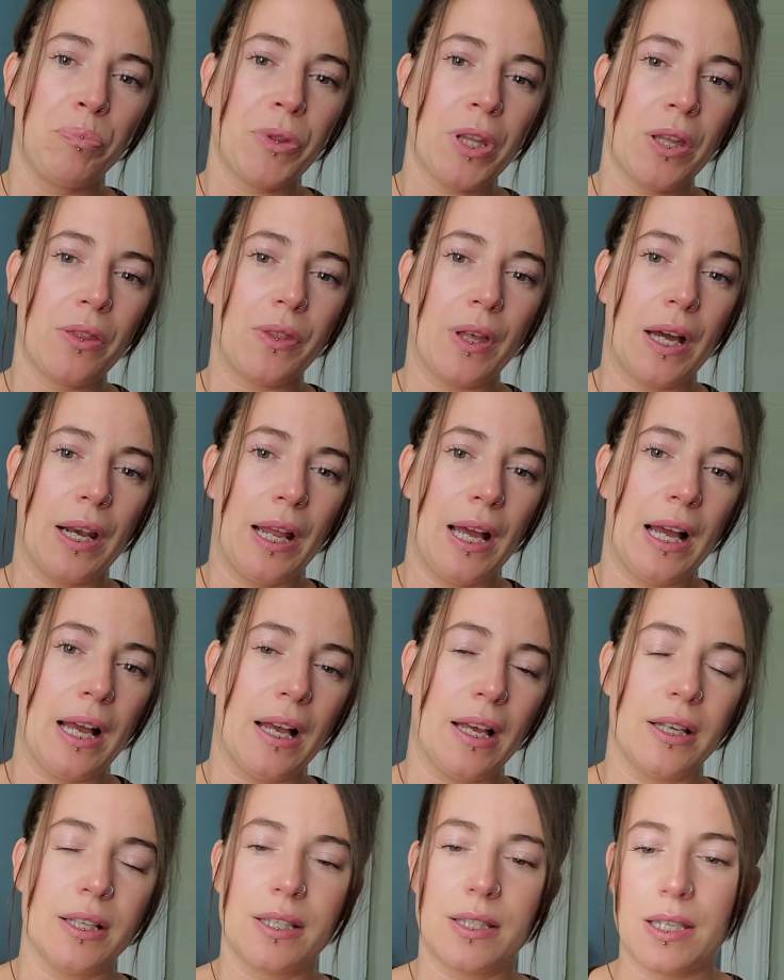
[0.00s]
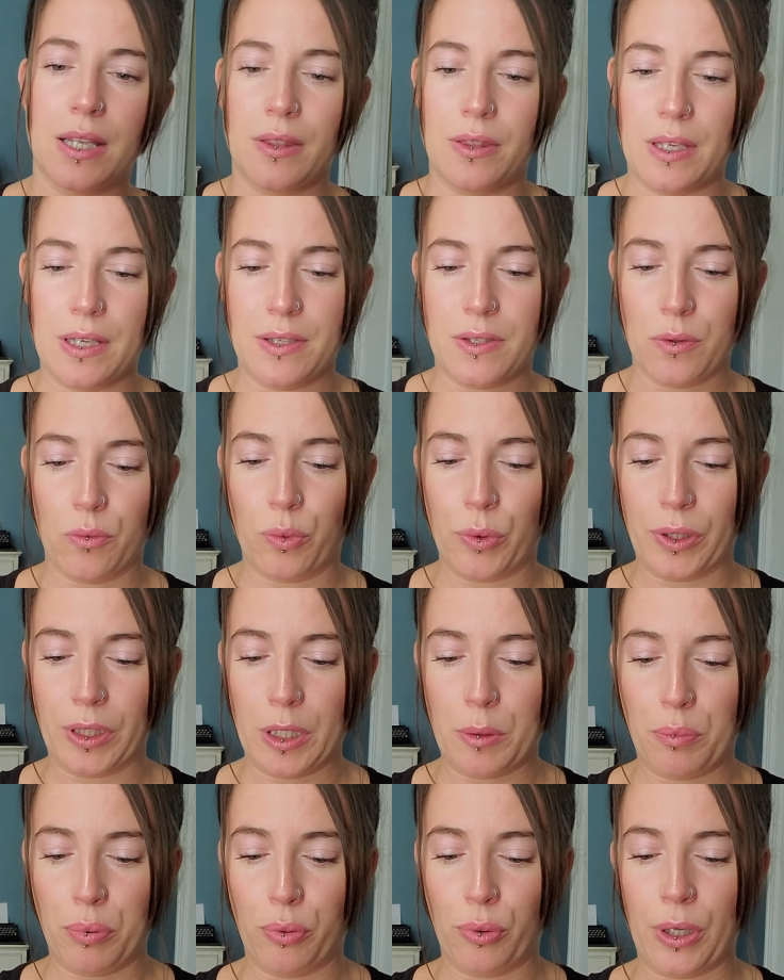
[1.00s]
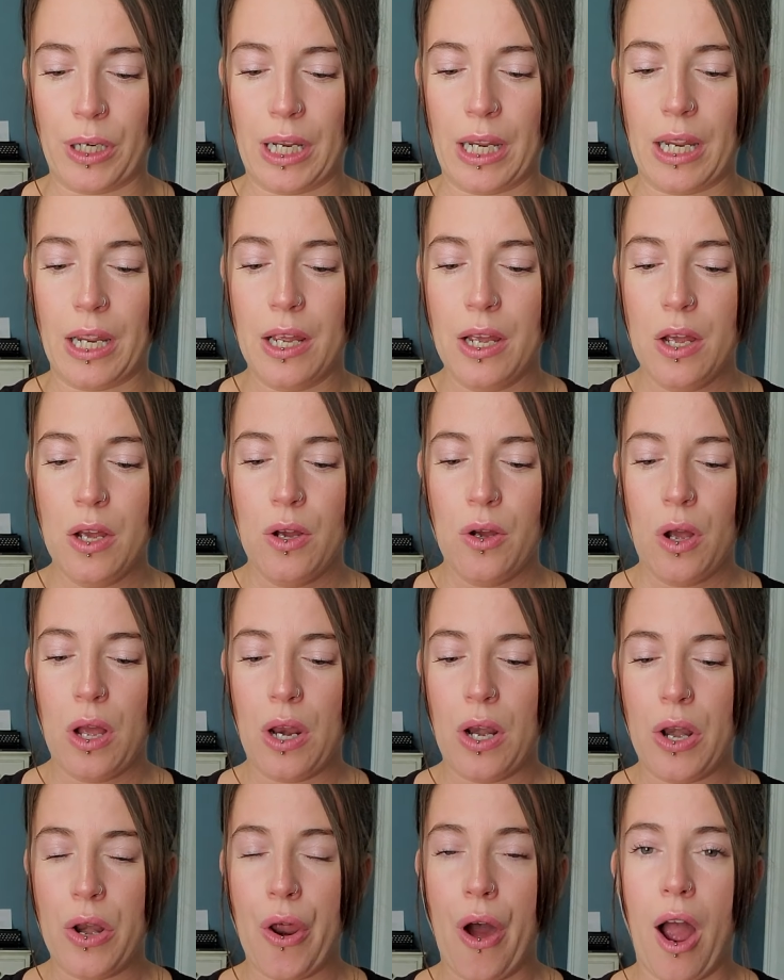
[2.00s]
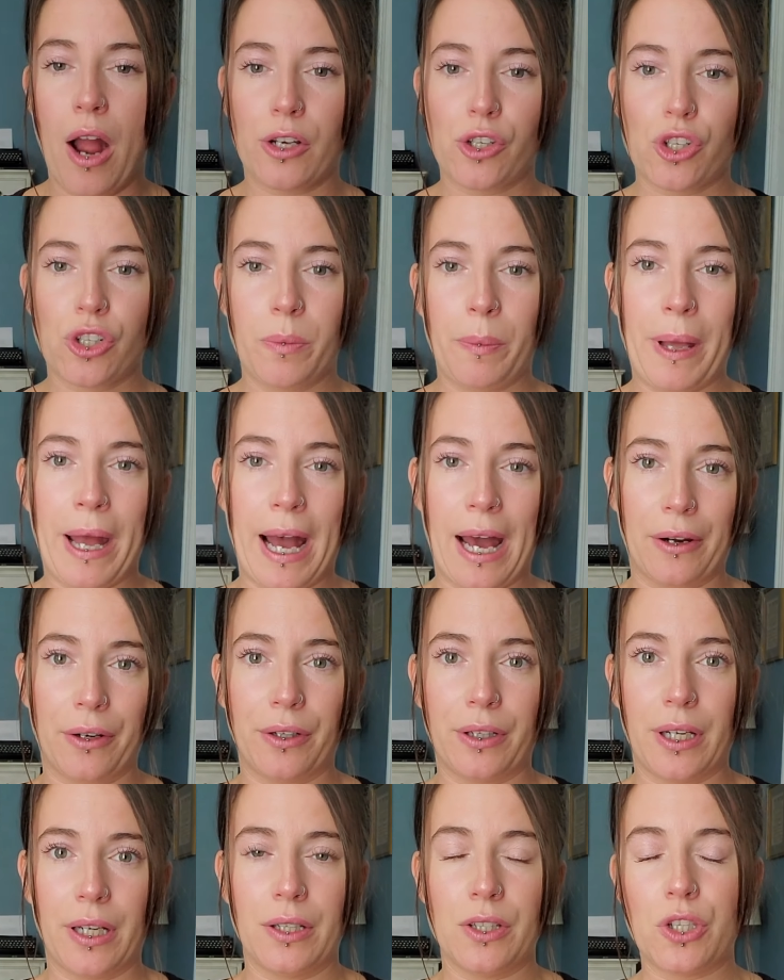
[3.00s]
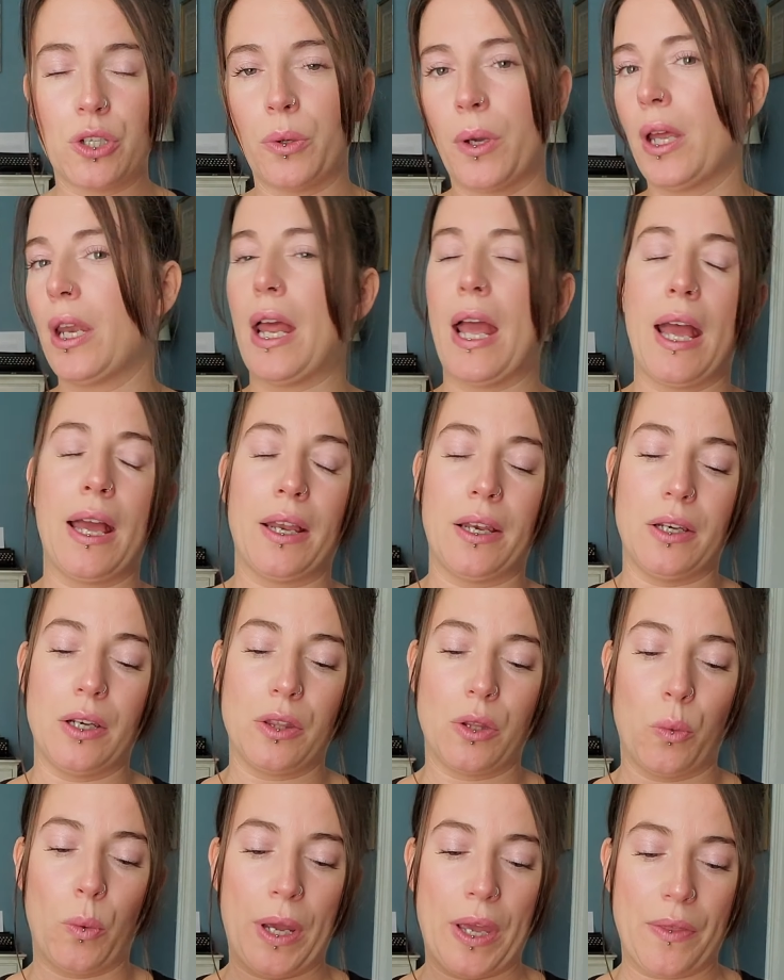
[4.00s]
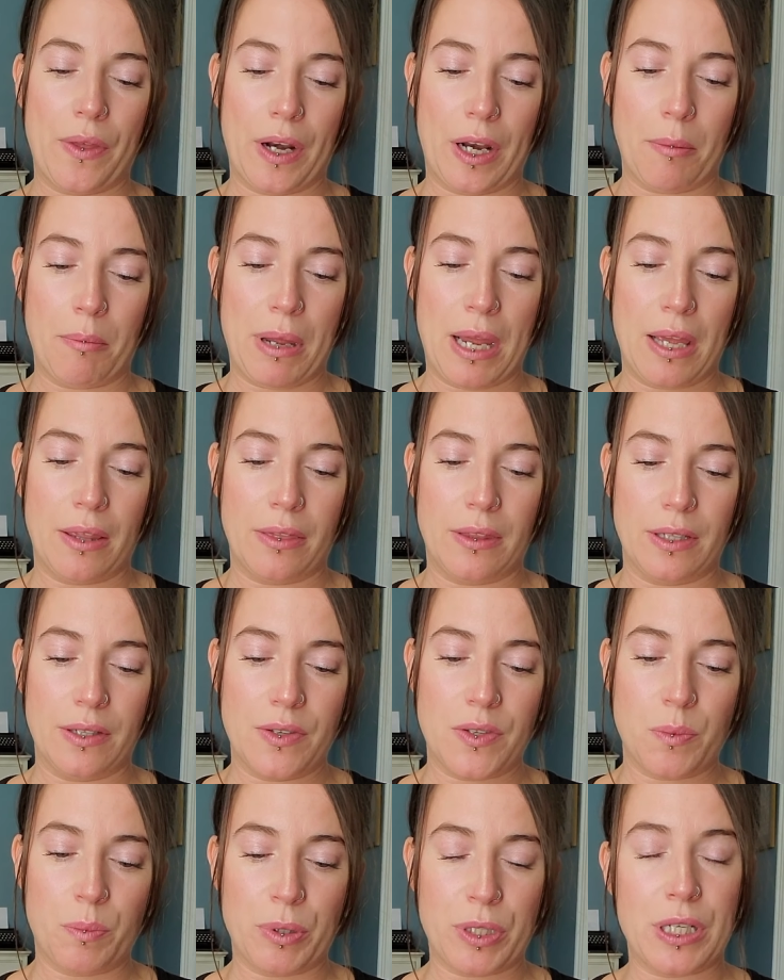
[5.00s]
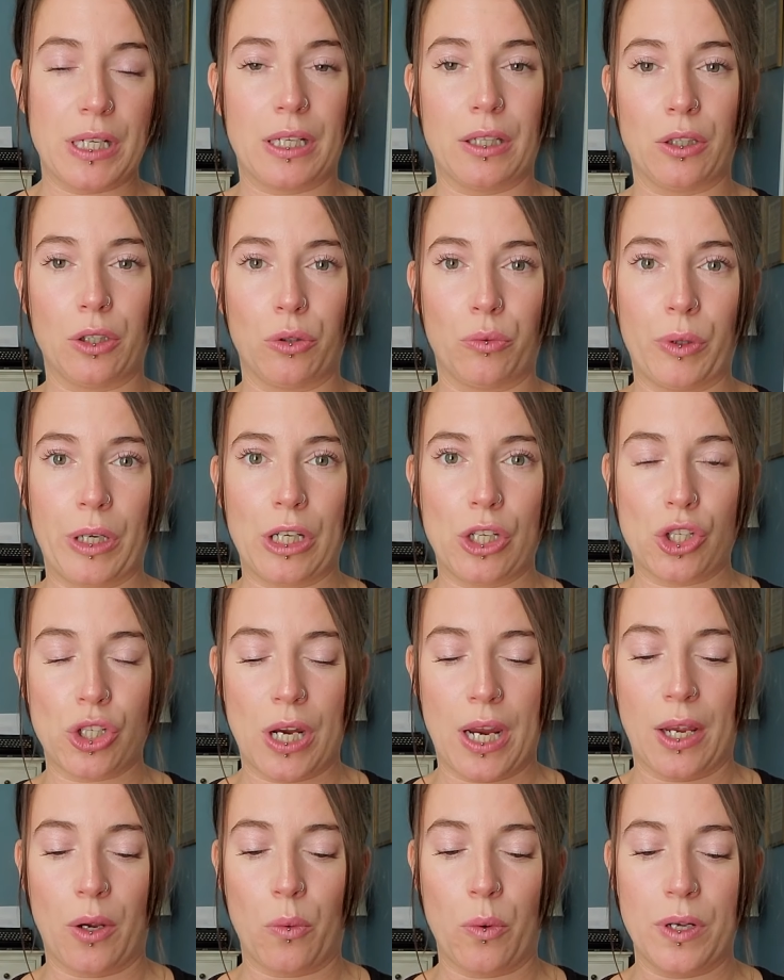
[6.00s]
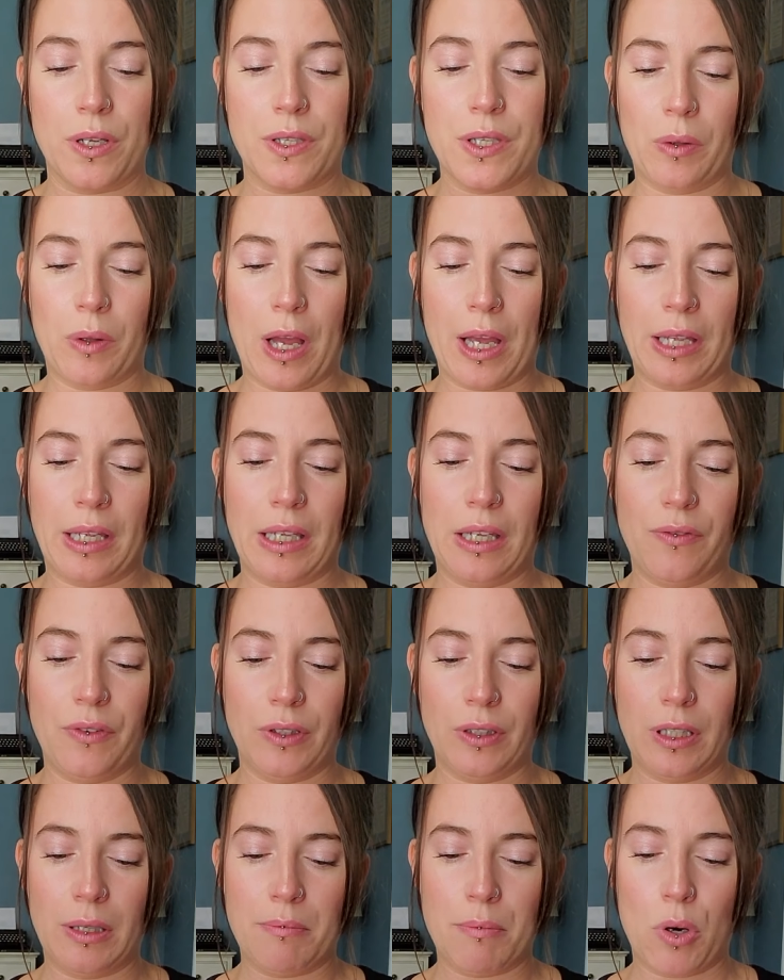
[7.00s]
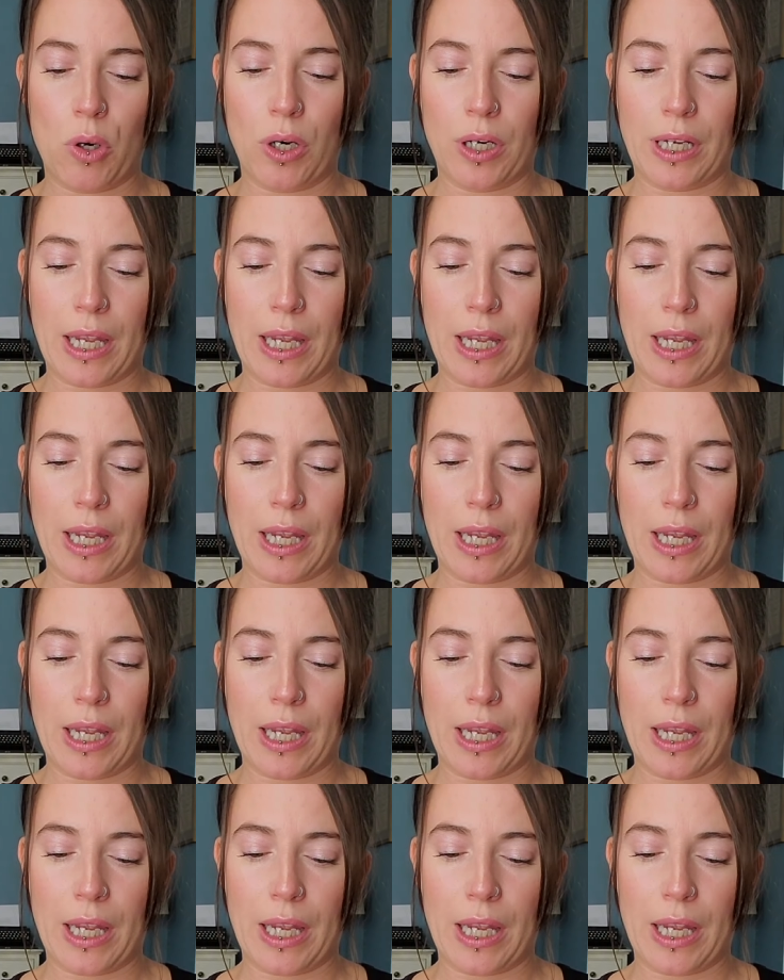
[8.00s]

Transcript: that has this really pretty notched pattern into it. And the way that I made this particular ring shank was I evenly mark